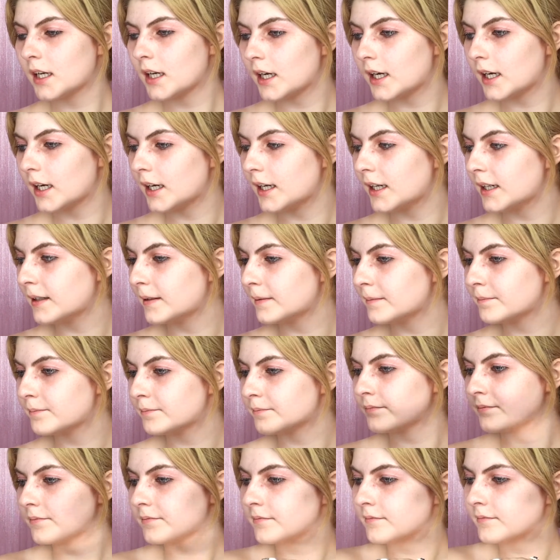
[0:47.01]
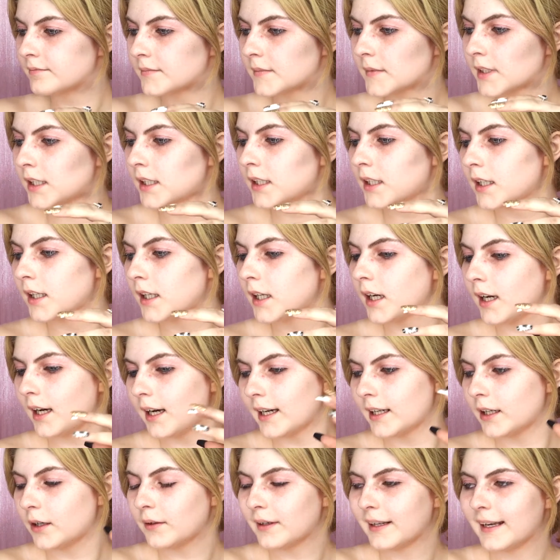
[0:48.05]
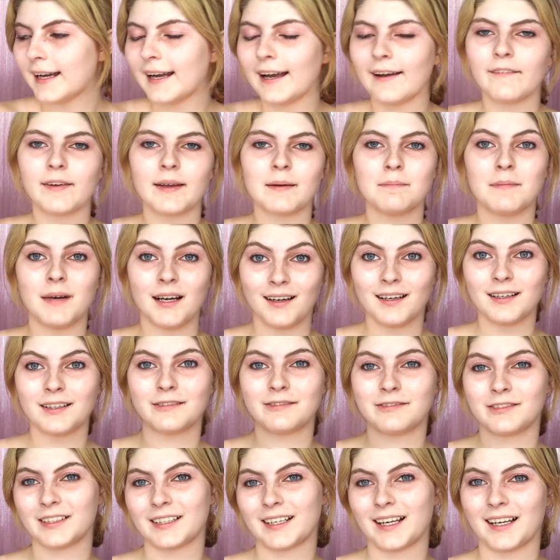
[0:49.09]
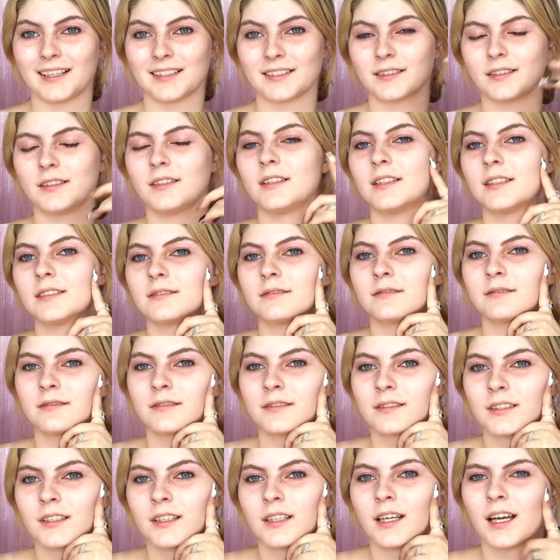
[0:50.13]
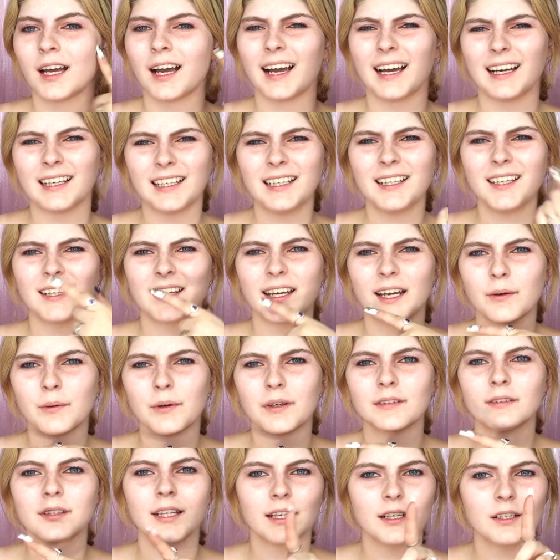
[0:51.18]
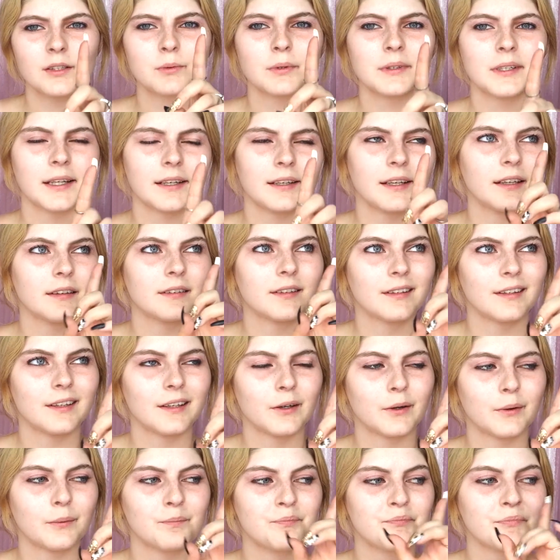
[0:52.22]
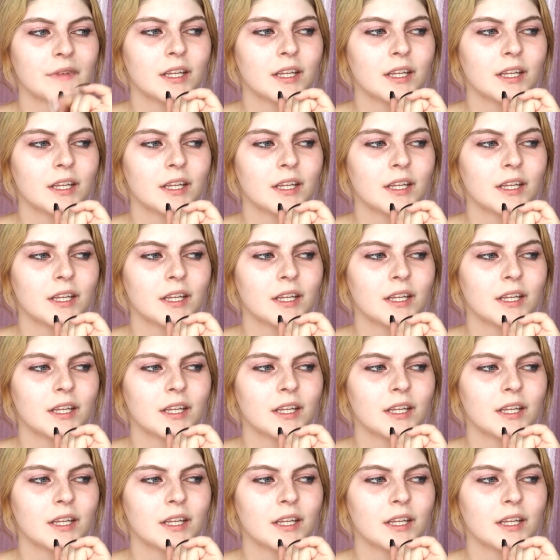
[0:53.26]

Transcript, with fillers: Um, I don't have a mug for Gaston. I need to get one. That is what I need to do.